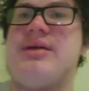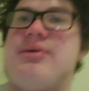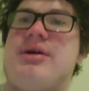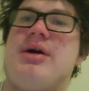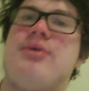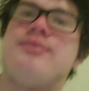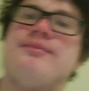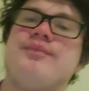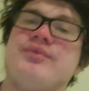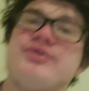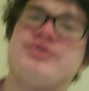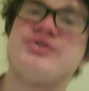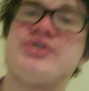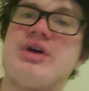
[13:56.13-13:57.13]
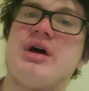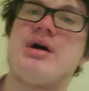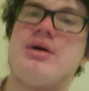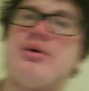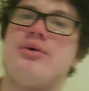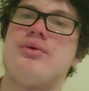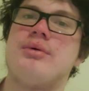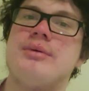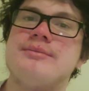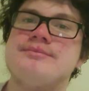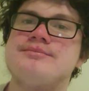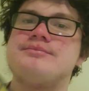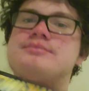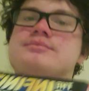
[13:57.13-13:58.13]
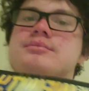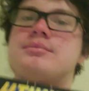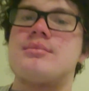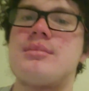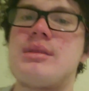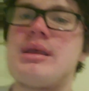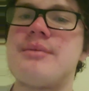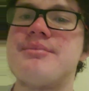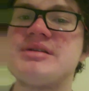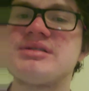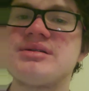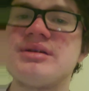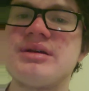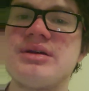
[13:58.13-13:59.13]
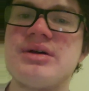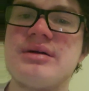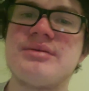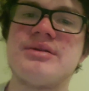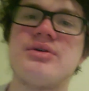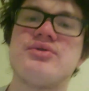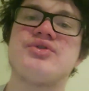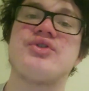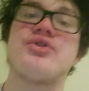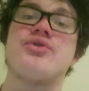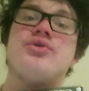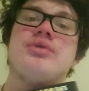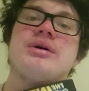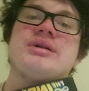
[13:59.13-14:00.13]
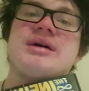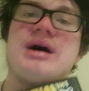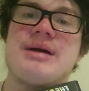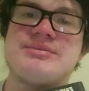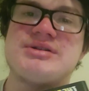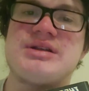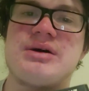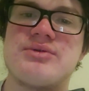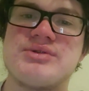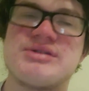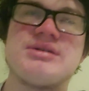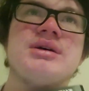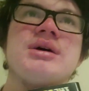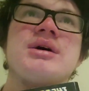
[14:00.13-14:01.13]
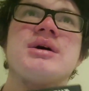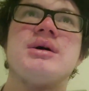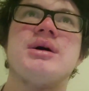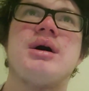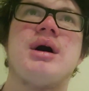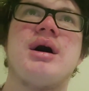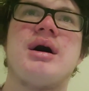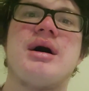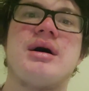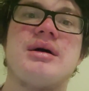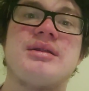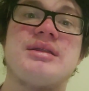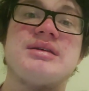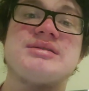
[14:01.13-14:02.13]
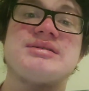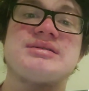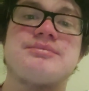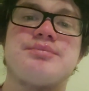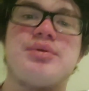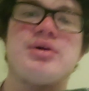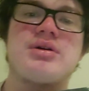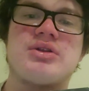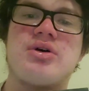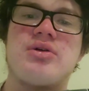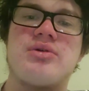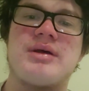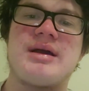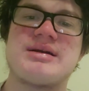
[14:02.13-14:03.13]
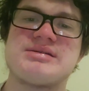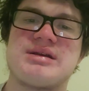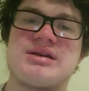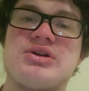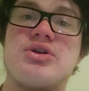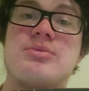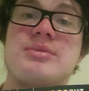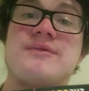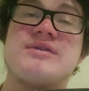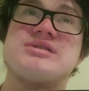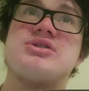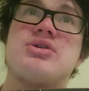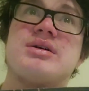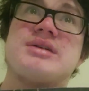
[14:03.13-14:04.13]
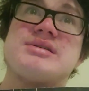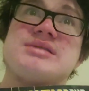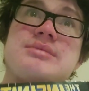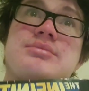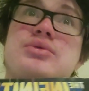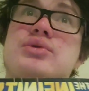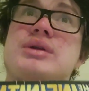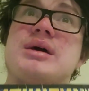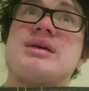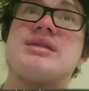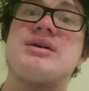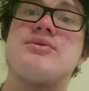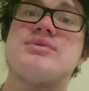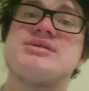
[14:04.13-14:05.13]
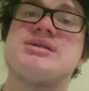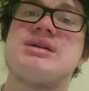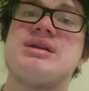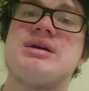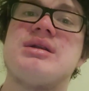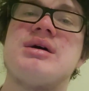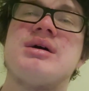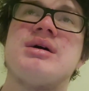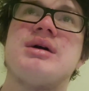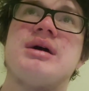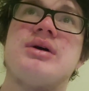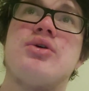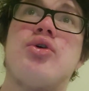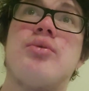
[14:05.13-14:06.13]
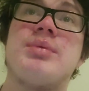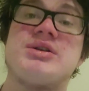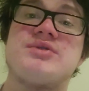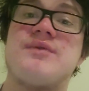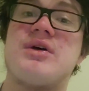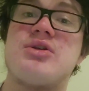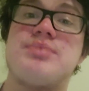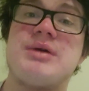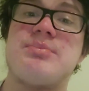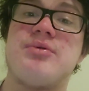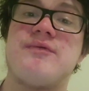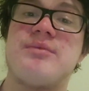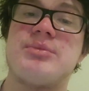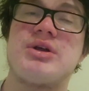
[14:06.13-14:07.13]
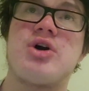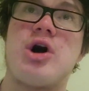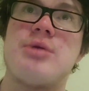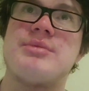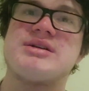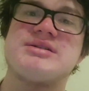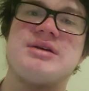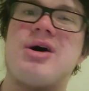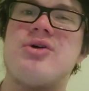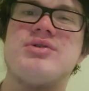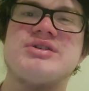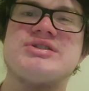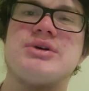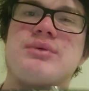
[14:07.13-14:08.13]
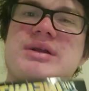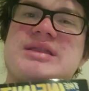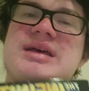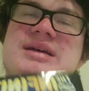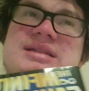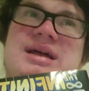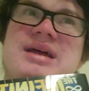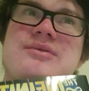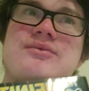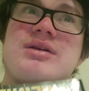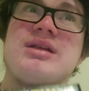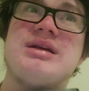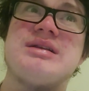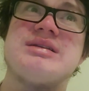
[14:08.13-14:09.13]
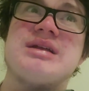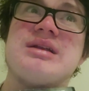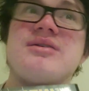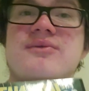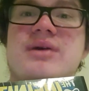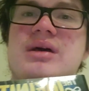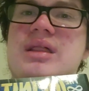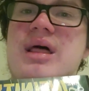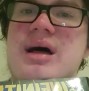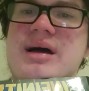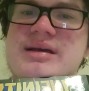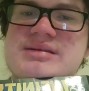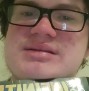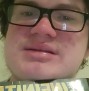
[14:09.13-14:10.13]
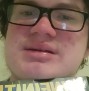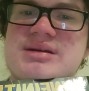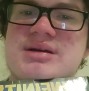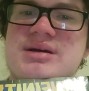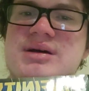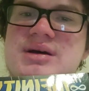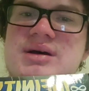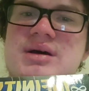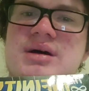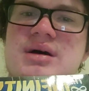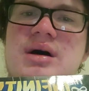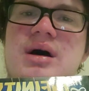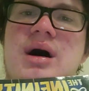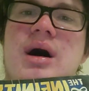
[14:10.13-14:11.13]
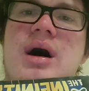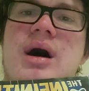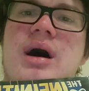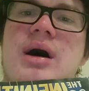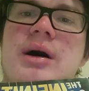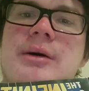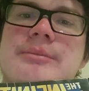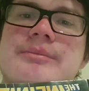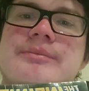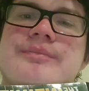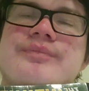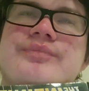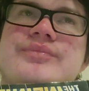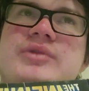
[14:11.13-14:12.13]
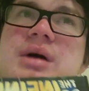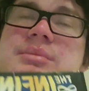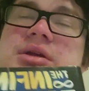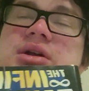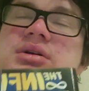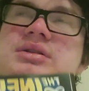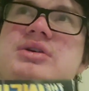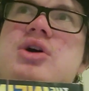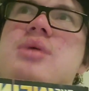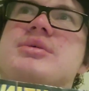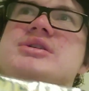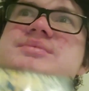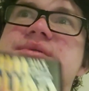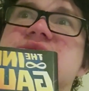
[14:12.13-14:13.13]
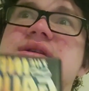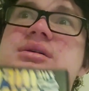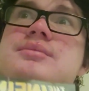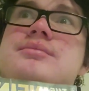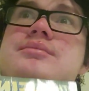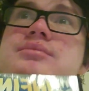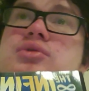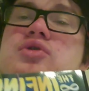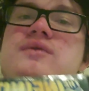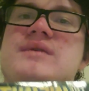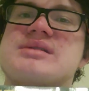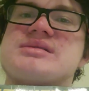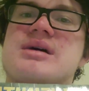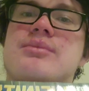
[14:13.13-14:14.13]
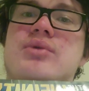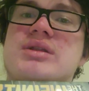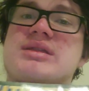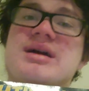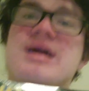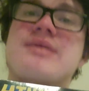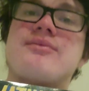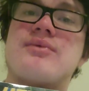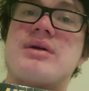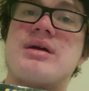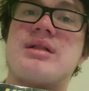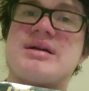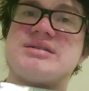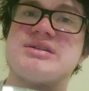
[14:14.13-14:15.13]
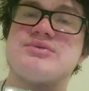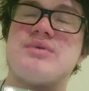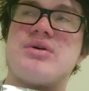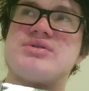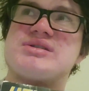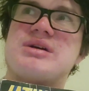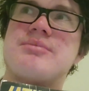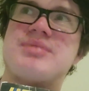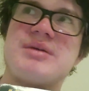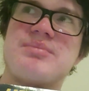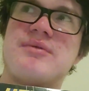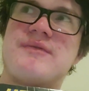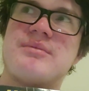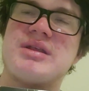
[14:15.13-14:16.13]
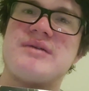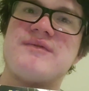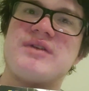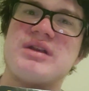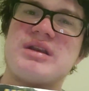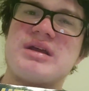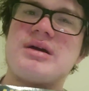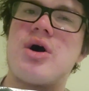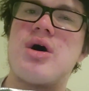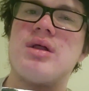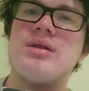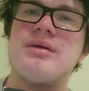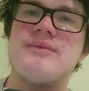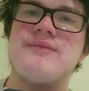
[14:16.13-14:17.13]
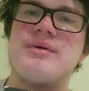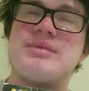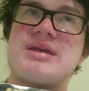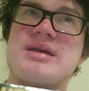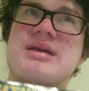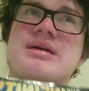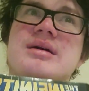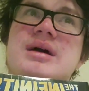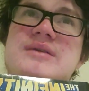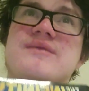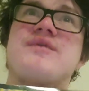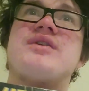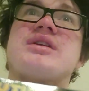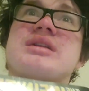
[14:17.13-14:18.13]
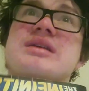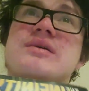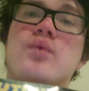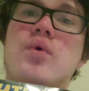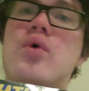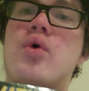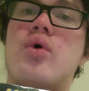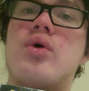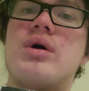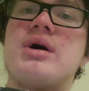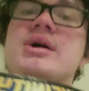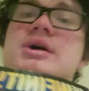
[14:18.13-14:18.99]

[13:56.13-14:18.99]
there we go. So basically, those are your time stones. This book not only has, you know, Mephisto, like I said, Moon Knight I think was in it, and a whole bunch of other people from the comics. Also, one thing that I really didn't realize, I mean, not the comics, but the movies. One thing I realized as well, some people from the Infinity War,